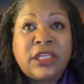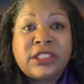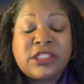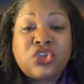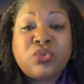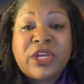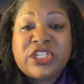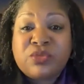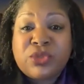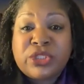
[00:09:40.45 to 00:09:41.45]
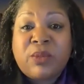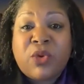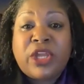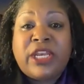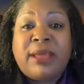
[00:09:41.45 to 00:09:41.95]
a situation with
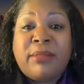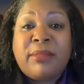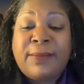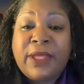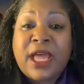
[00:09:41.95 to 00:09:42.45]
someone that may be